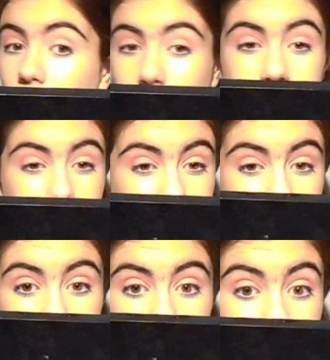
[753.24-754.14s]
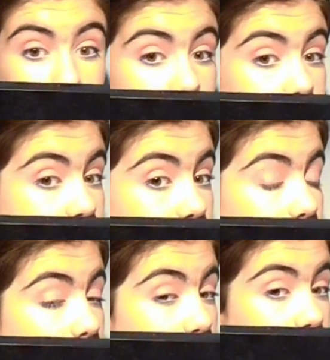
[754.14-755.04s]
I'd definitely wear something like this to
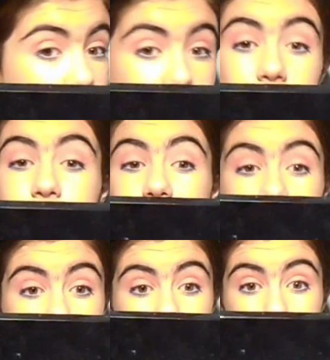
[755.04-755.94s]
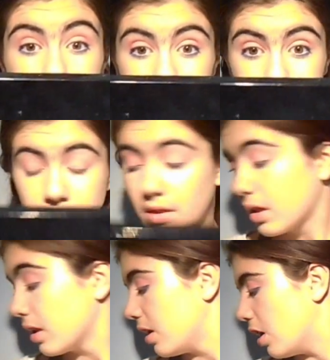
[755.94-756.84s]
maybe like a festival.
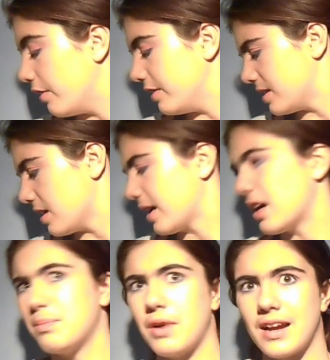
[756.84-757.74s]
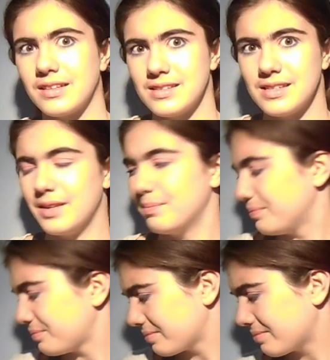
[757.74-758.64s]
Obviously, like, I'd practice it
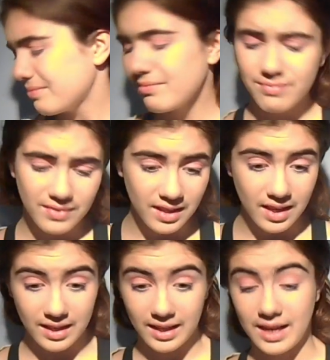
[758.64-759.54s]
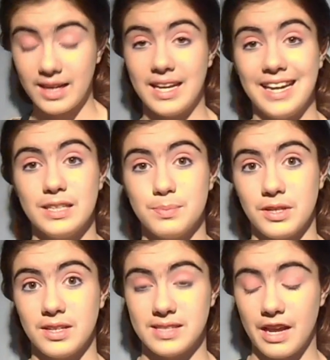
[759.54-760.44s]
and get it neat
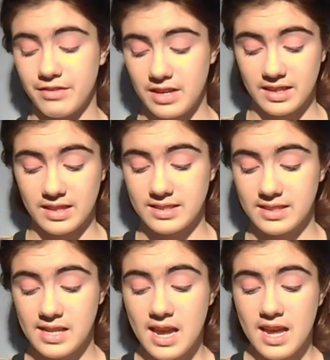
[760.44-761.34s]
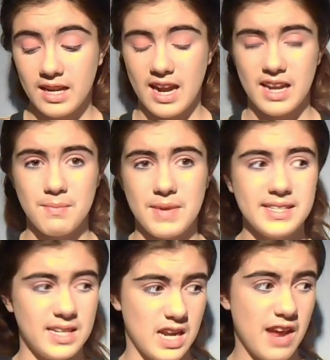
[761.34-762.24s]
because I feel like this is kind of
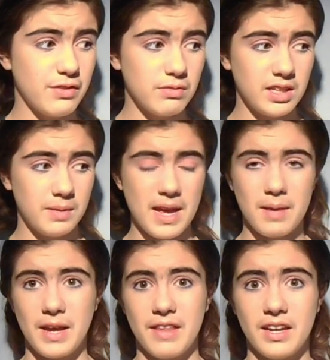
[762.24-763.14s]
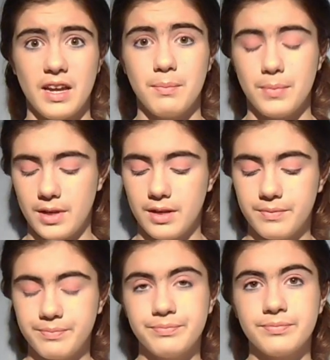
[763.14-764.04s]
messy and I feel really bad about that, but